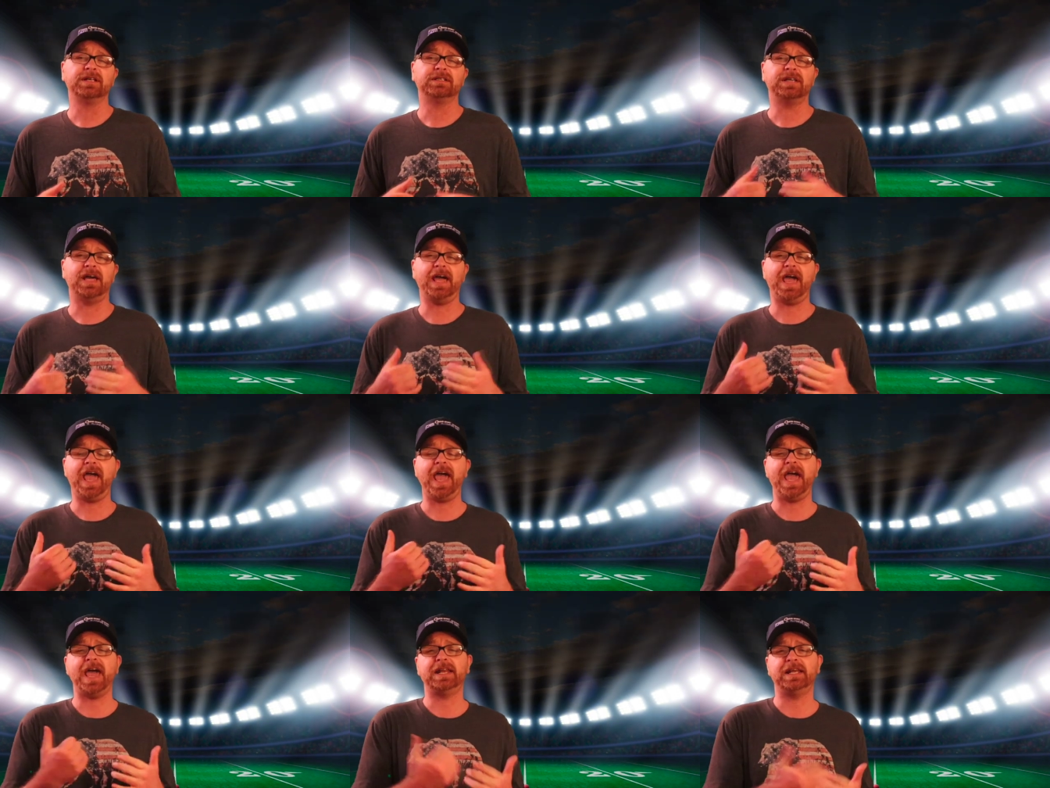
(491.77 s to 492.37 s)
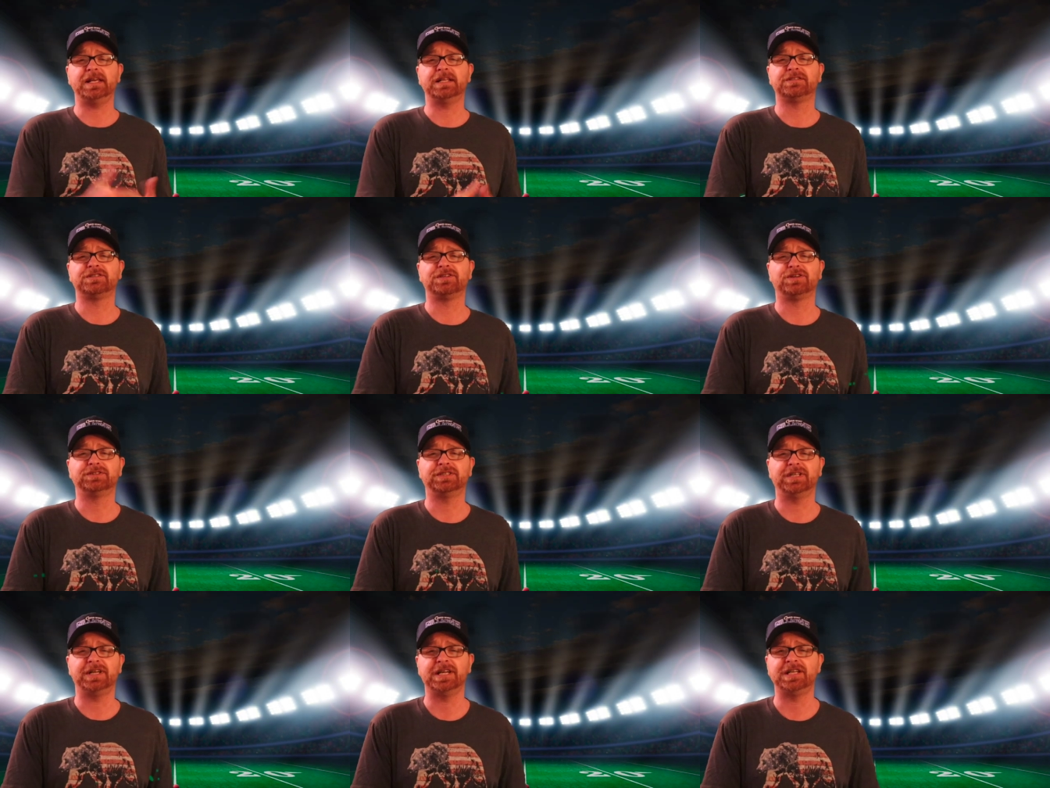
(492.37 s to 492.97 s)
to add
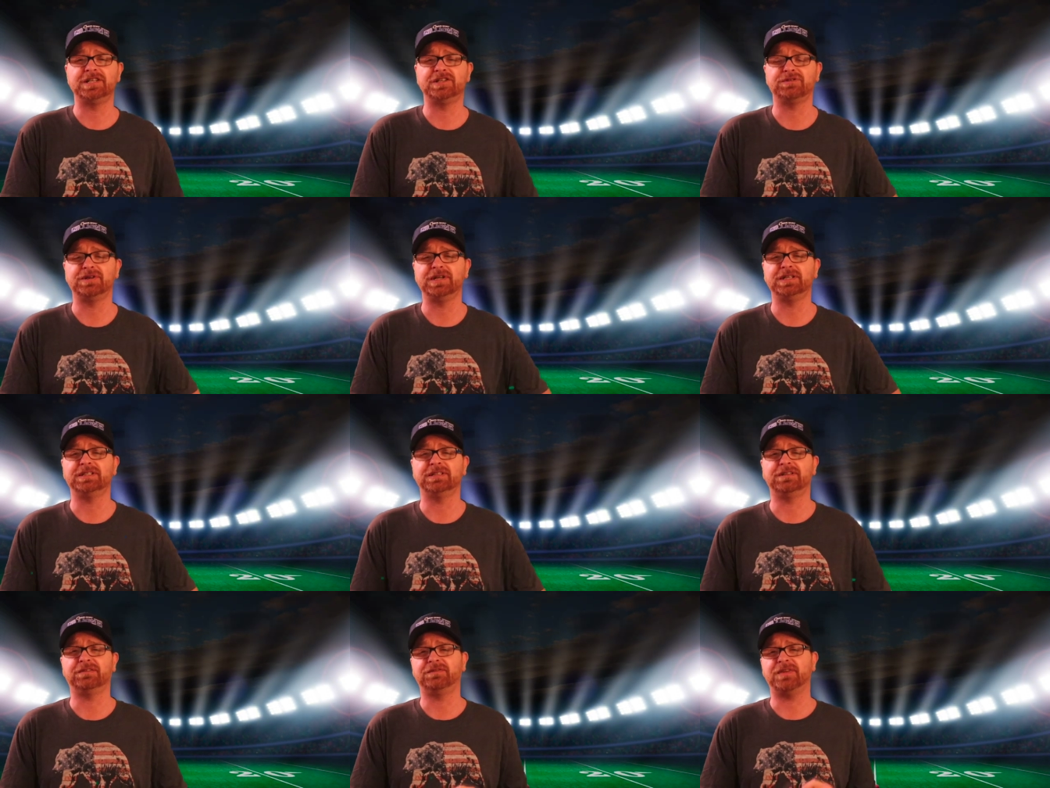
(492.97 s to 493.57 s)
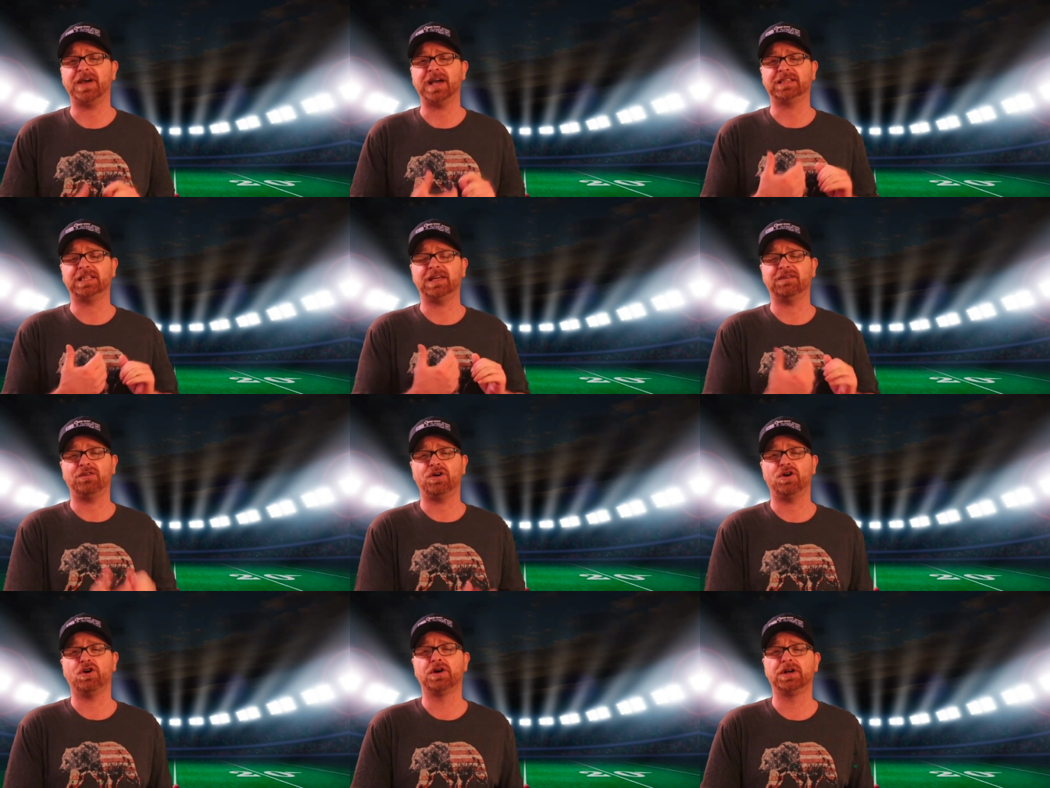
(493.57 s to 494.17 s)
insult to injury to the fact
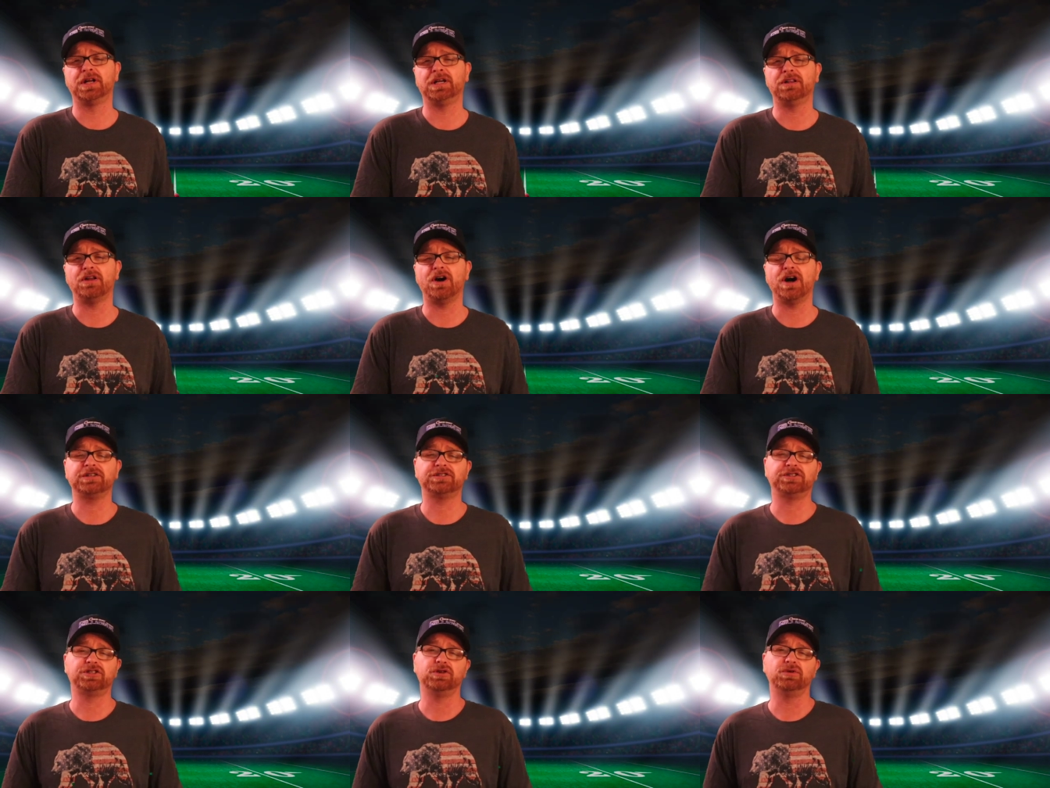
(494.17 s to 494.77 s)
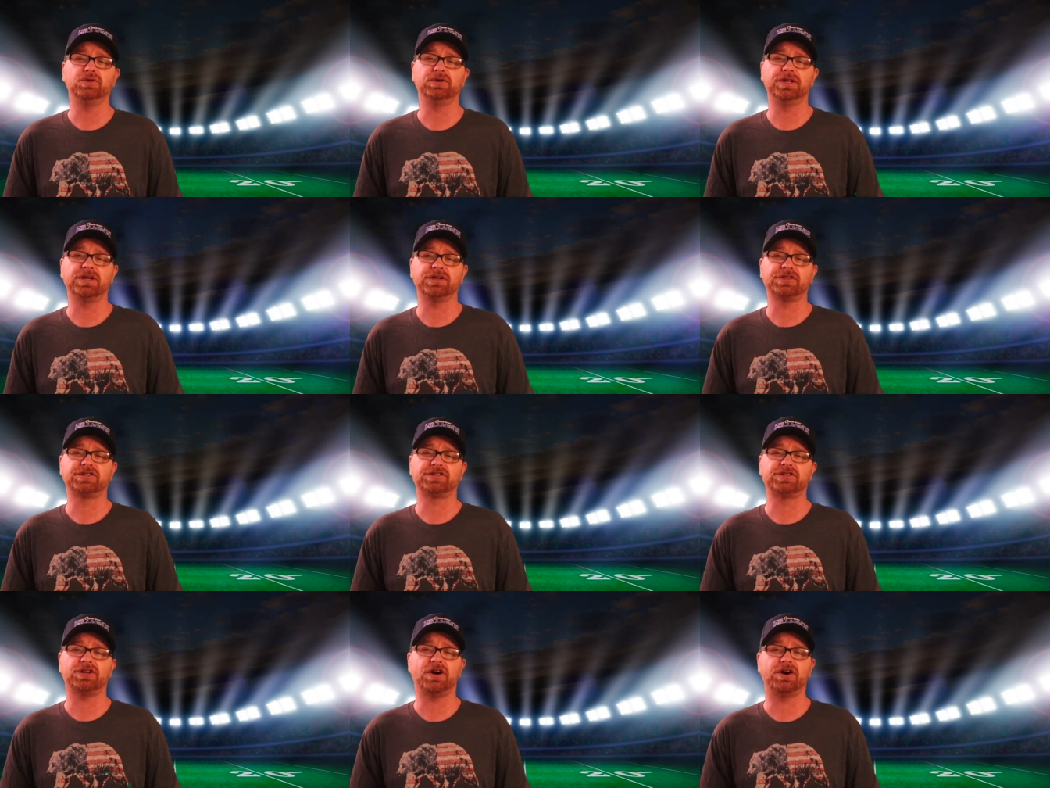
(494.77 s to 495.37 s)
they've already lost two of their
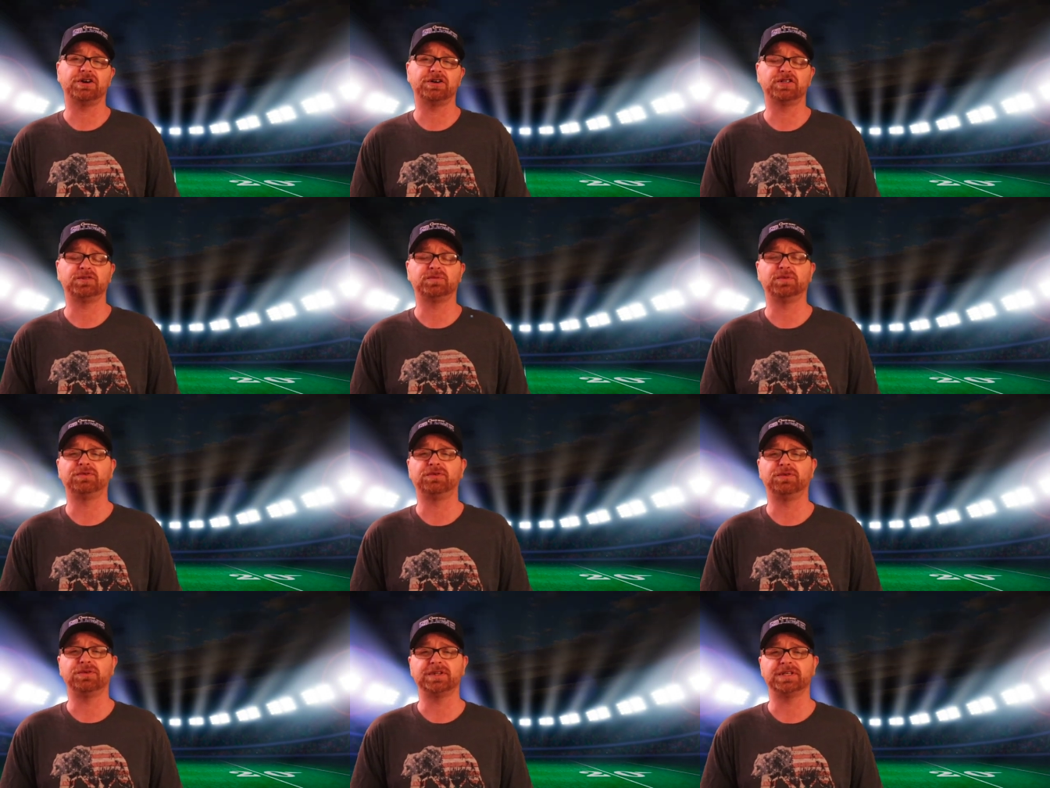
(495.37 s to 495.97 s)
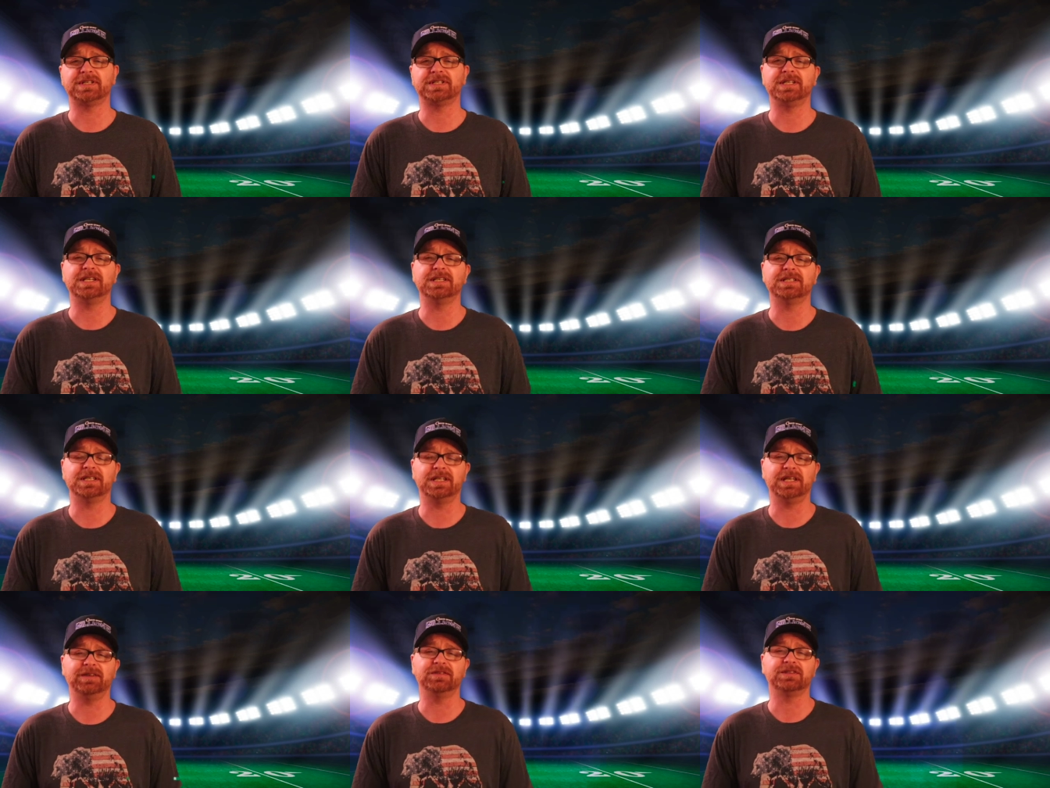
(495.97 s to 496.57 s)
starters before the
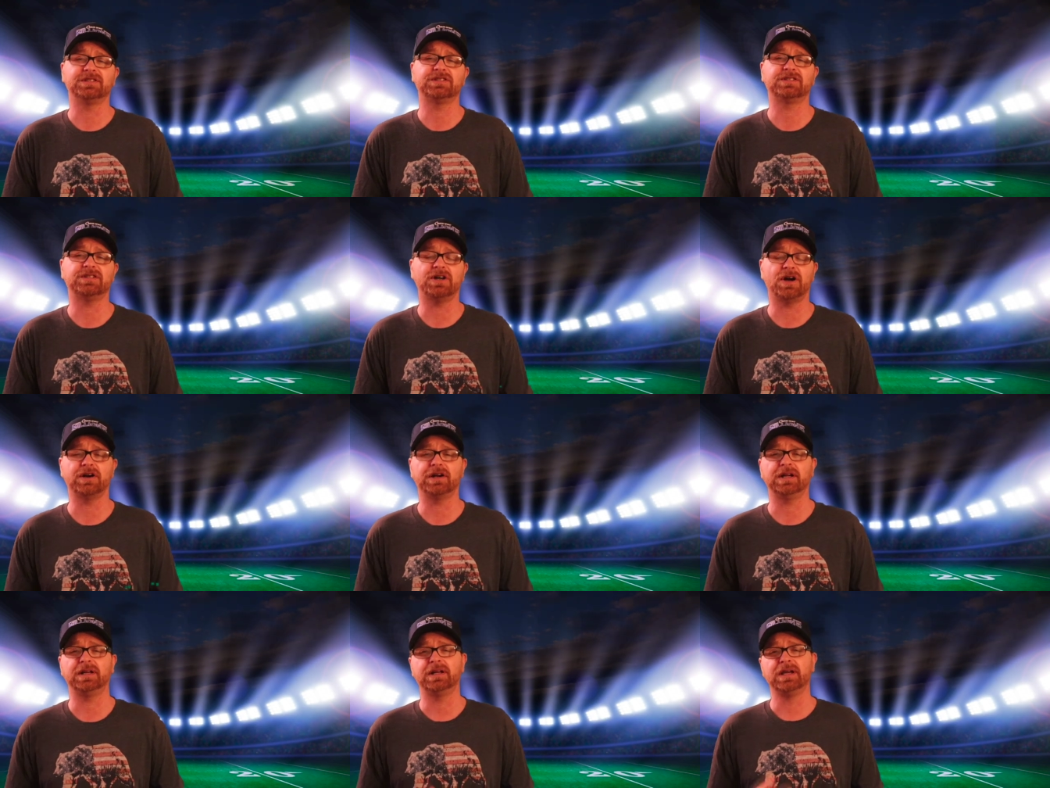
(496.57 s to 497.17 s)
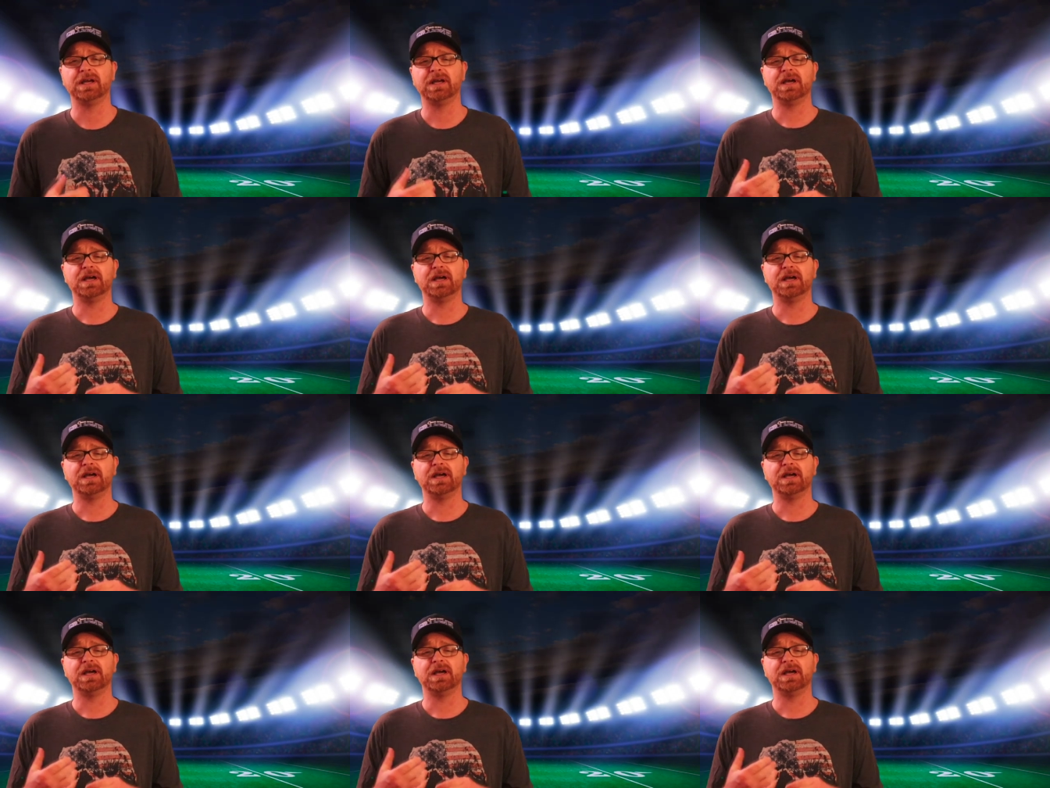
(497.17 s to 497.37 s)
season even started.